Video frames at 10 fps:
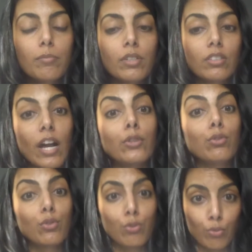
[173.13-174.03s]
but allow you
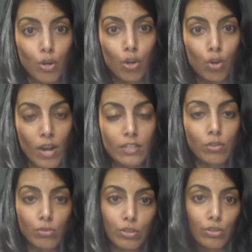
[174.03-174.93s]
to grow as
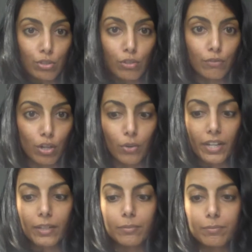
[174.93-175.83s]
you see yourself
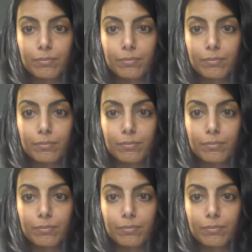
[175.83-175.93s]
growing.